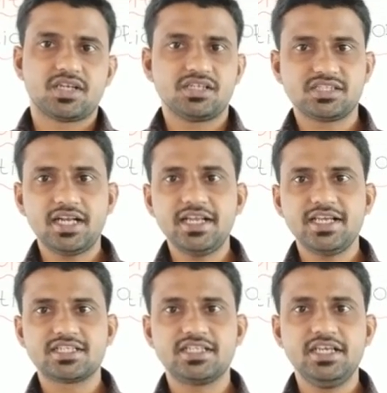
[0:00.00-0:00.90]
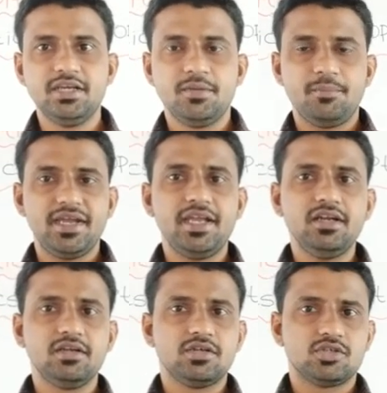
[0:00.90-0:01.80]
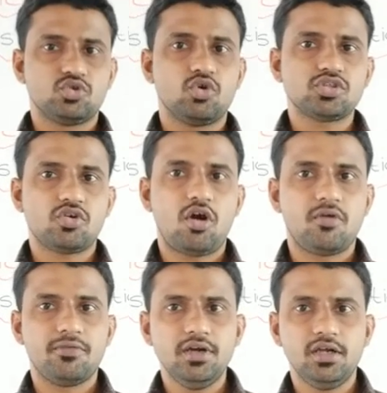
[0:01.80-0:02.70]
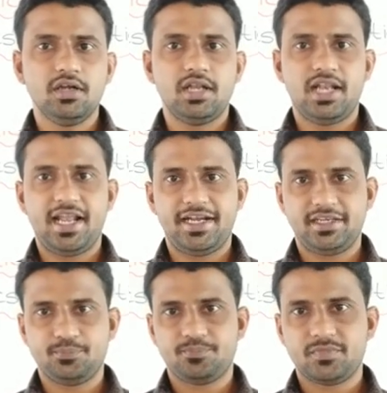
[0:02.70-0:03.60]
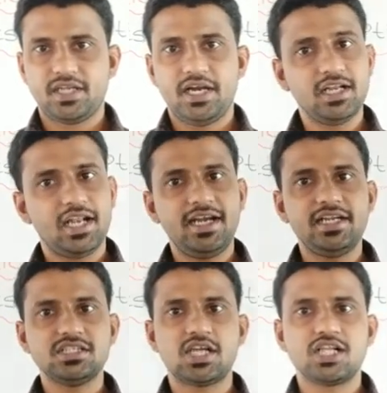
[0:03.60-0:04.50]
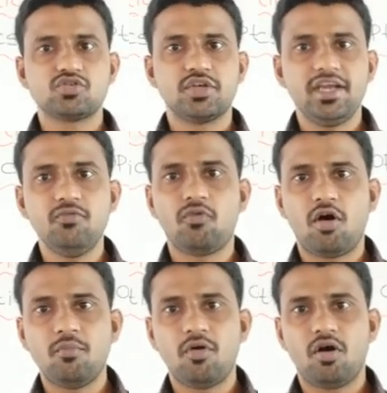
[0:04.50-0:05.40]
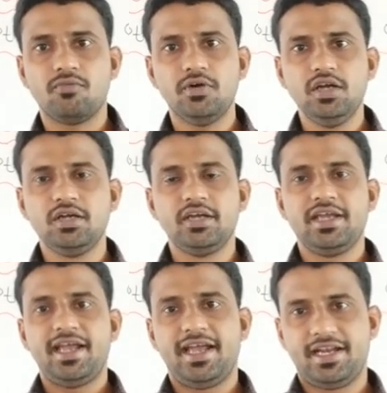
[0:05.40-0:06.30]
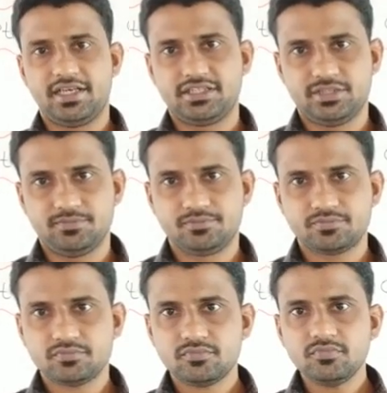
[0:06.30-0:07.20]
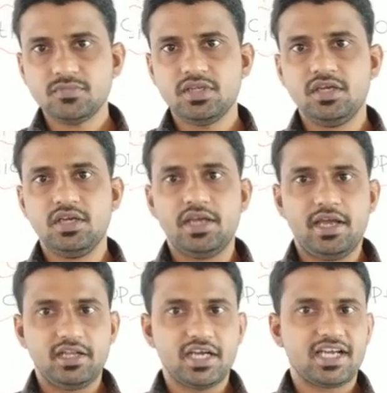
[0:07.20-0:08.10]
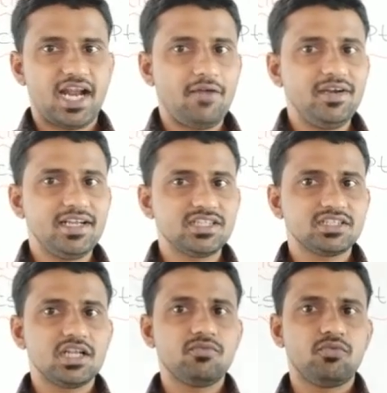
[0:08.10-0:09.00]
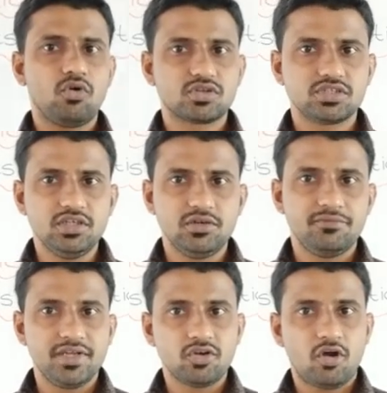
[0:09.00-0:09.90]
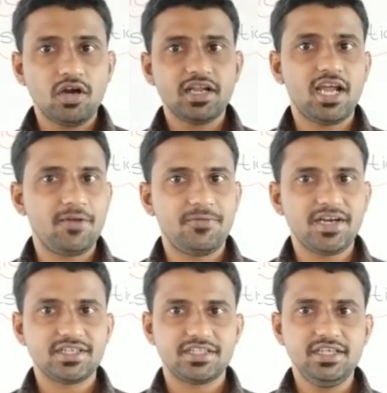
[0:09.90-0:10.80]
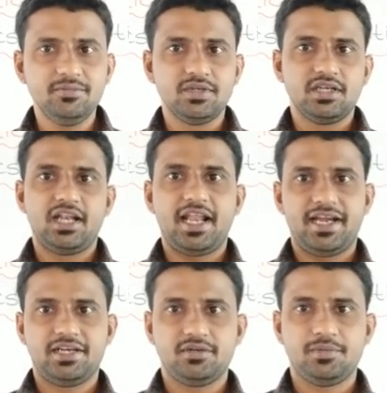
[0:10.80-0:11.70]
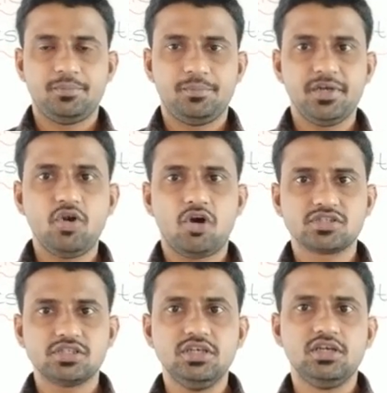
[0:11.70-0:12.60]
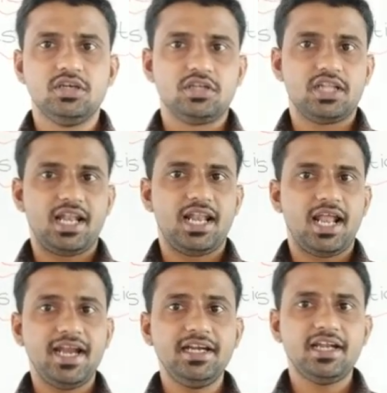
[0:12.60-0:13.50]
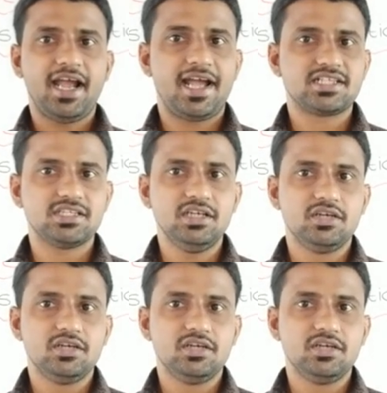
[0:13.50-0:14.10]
Sun is the main source of light and light is also a form of energy. The gravitational force will not affect the light because the light has